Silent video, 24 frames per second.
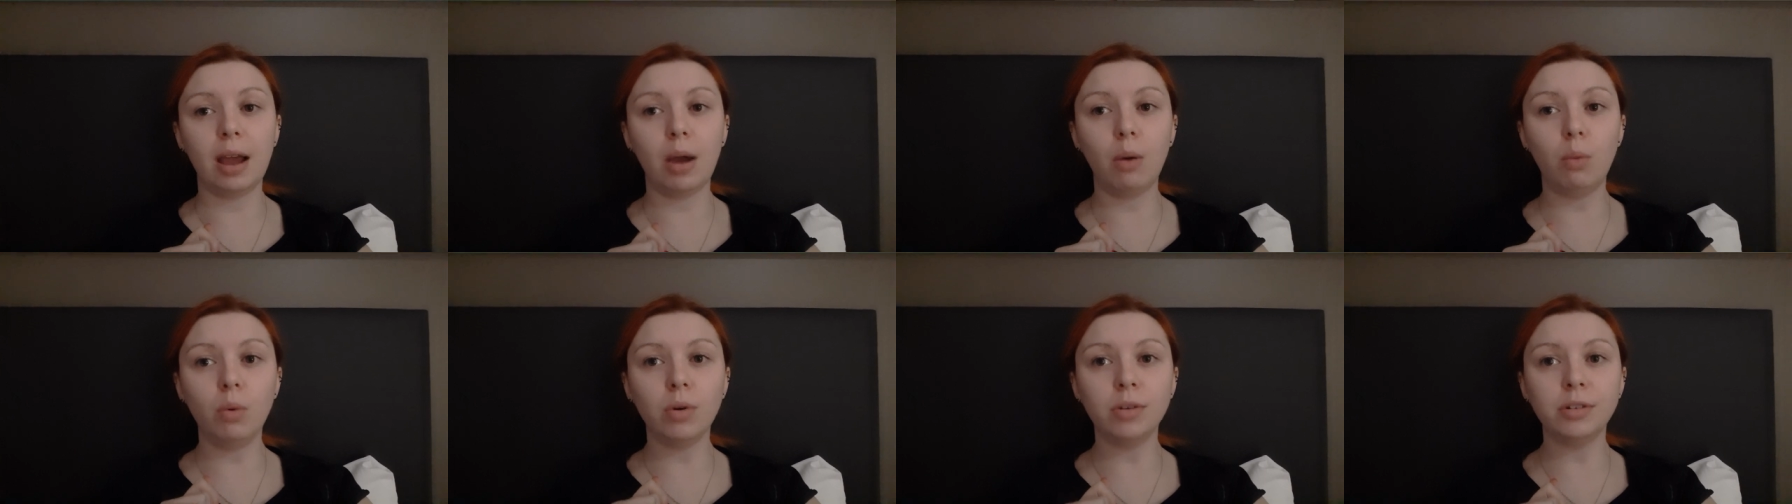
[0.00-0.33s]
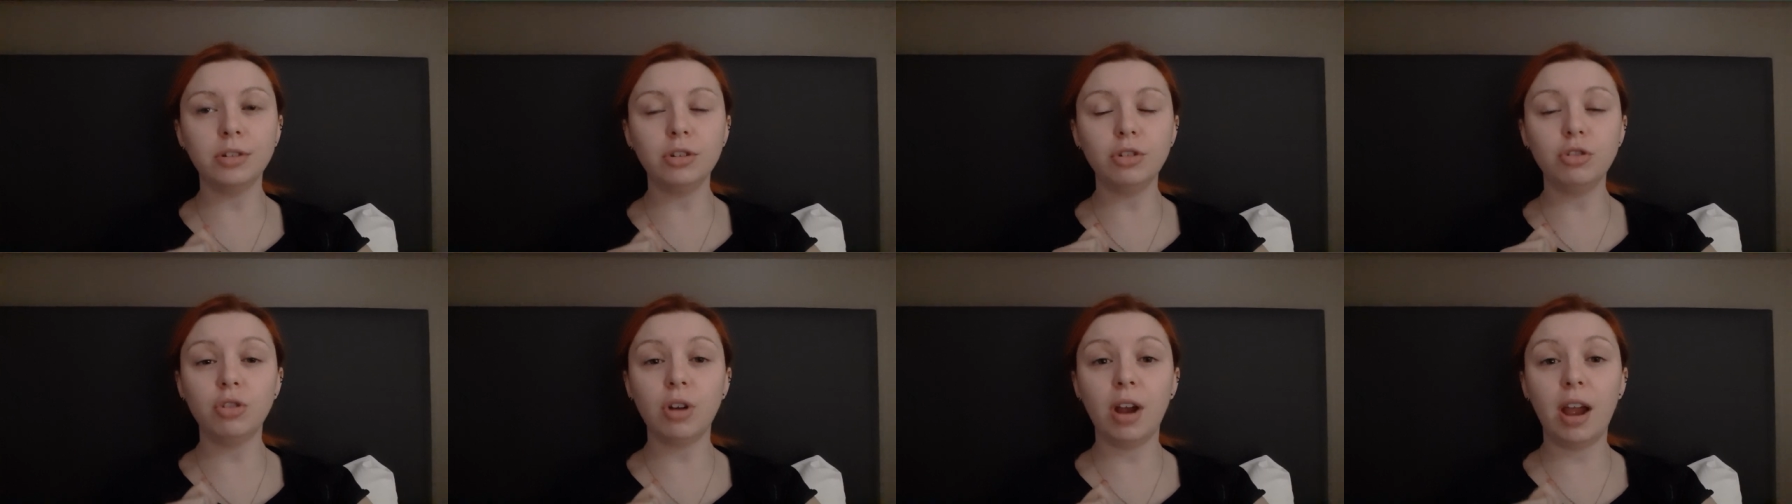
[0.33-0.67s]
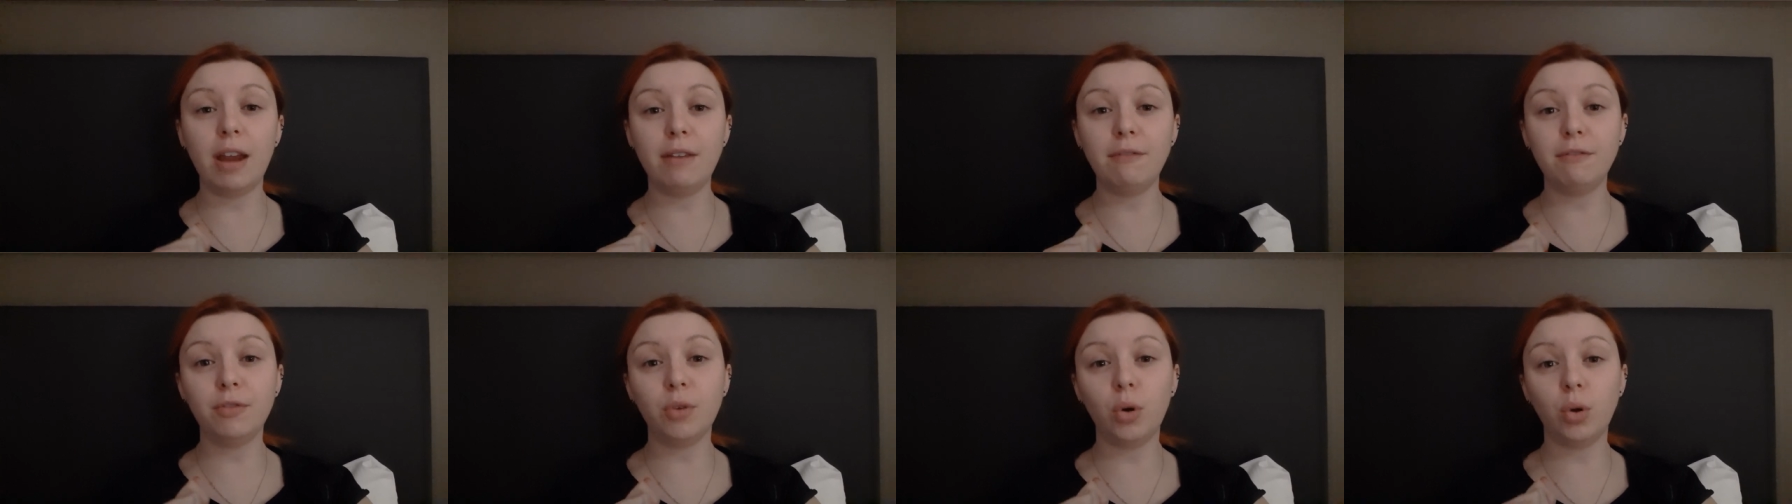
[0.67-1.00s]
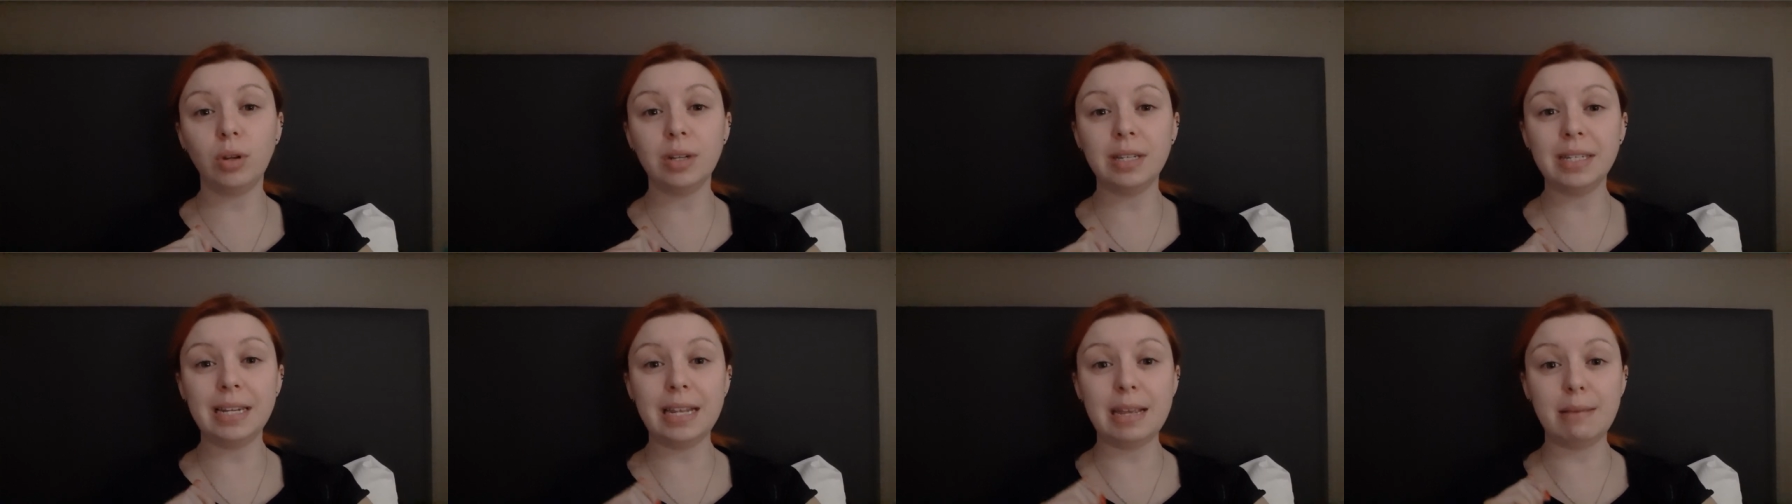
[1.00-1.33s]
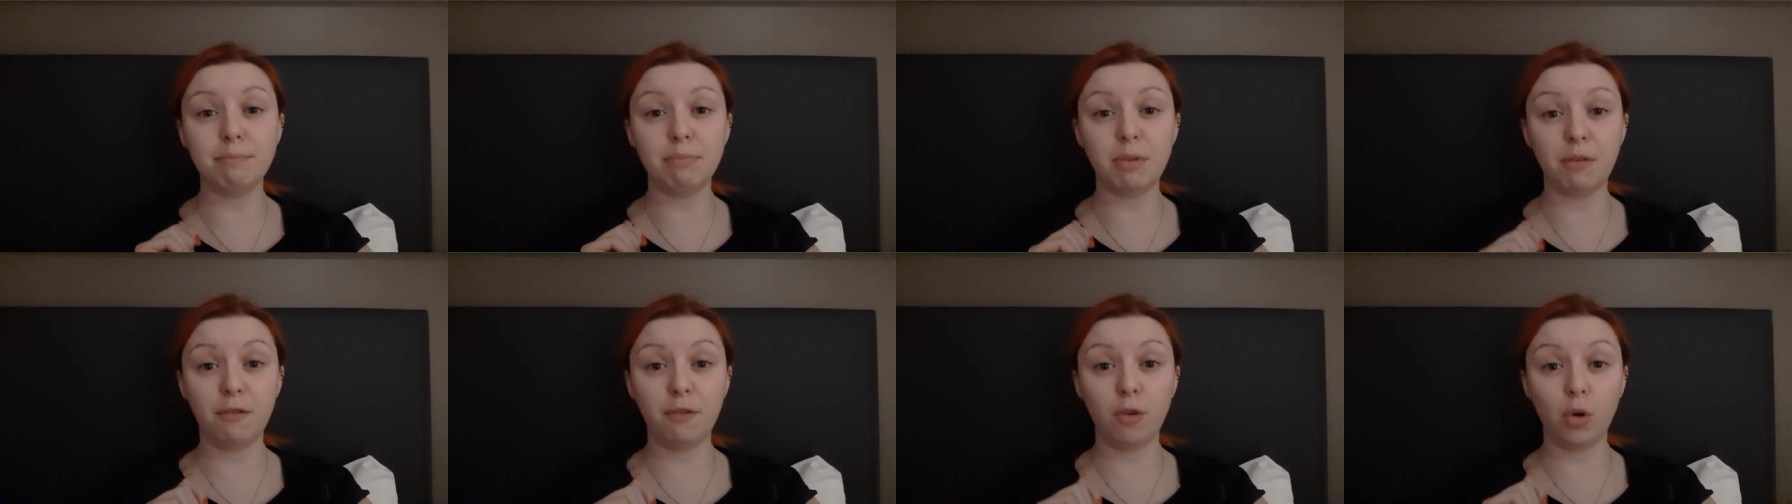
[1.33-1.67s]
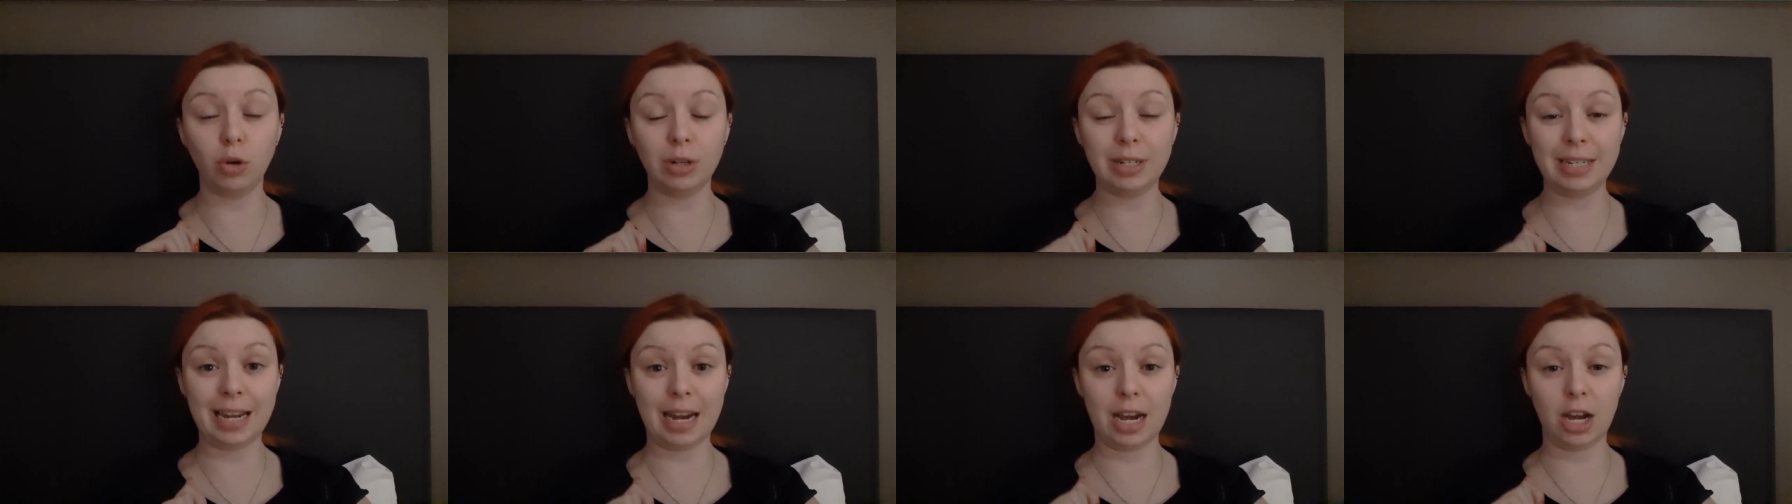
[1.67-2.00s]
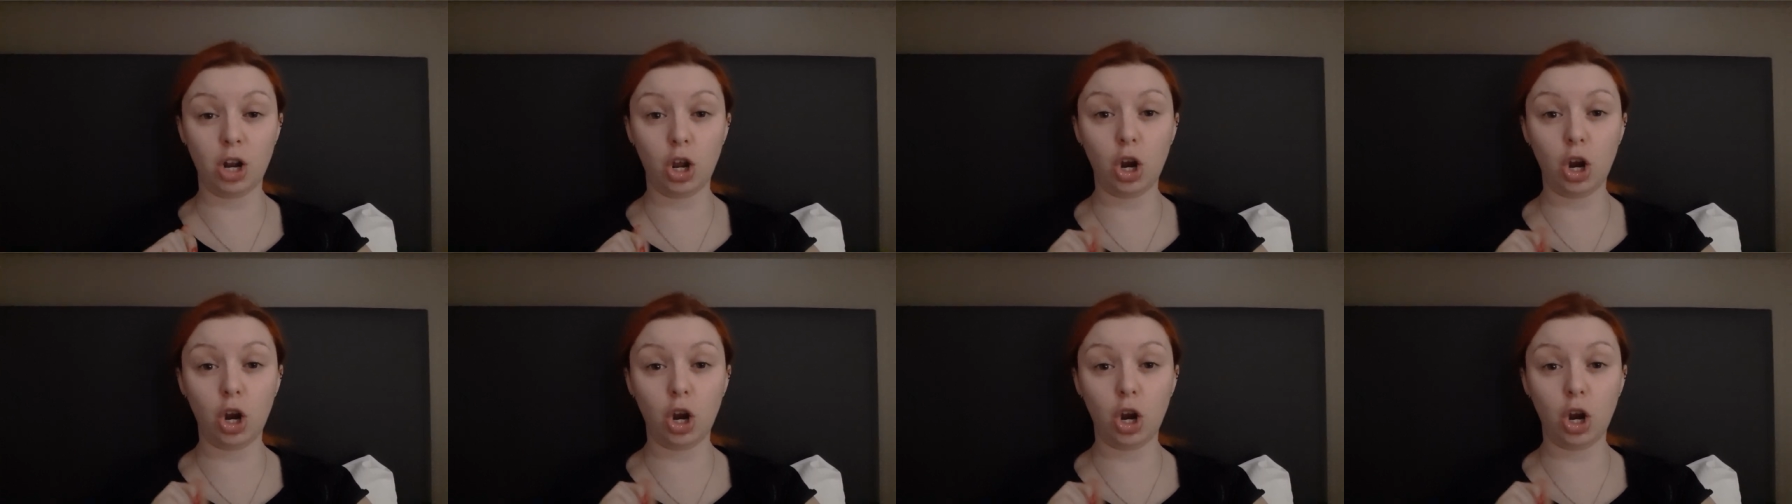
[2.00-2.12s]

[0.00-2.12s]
I want to try and fall asleep before 10